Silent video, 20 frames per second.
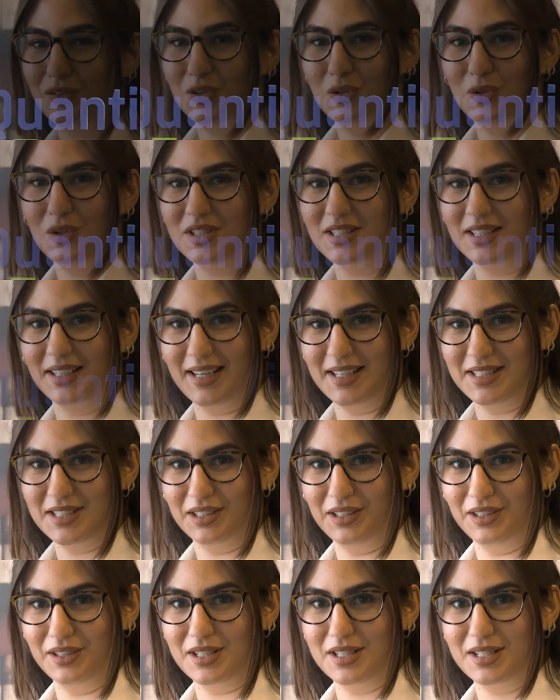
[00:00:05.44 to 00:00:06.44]
viewers and
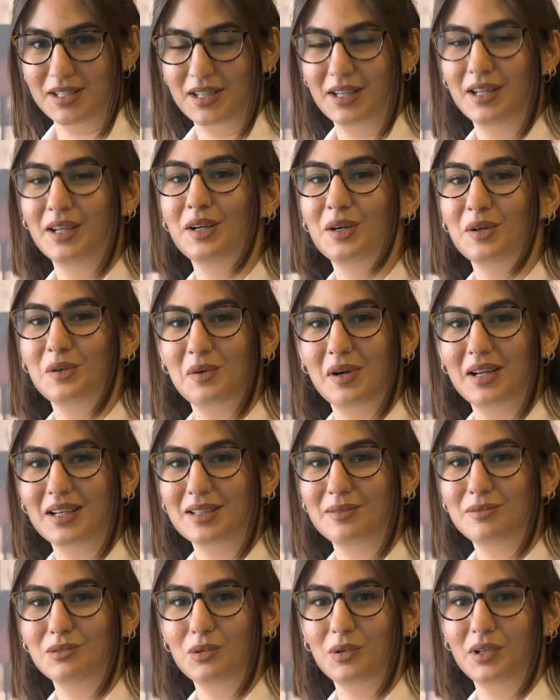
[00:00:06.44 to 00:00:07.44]
listeners,
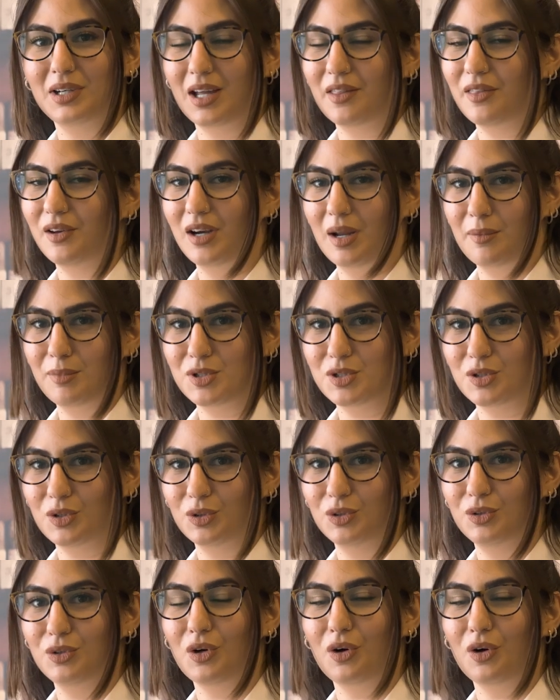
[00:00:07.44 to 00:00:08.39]
welcome to another episode